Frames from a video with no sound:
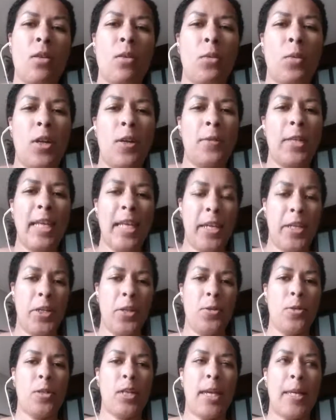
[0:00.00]
One of the
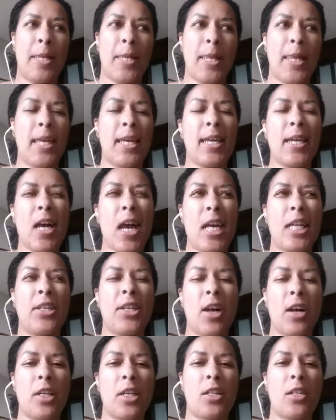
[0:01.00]
issues I think I
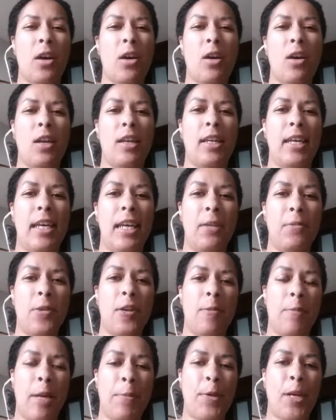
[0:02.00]
touched on in
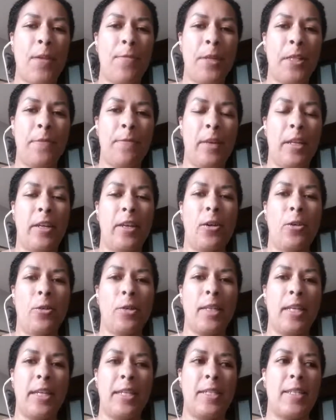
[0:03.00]
one of my previous
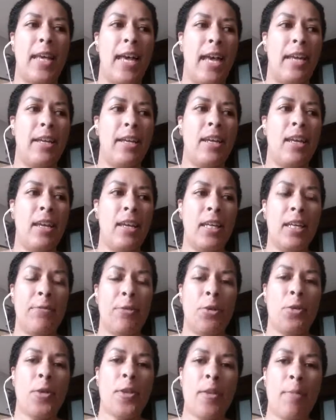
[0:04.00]
videos is that if
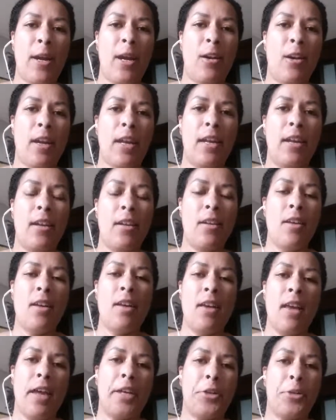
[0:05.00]
you're North American
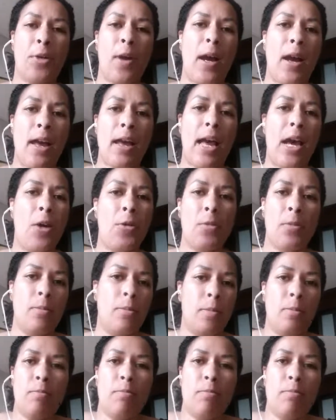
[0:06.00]
and you're out